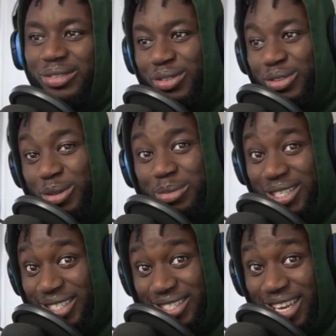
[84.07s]
to be
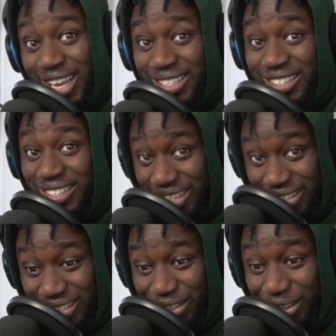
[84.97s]
this talented and
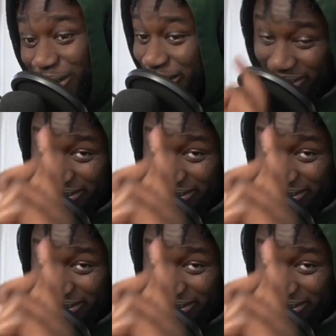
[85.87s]
this young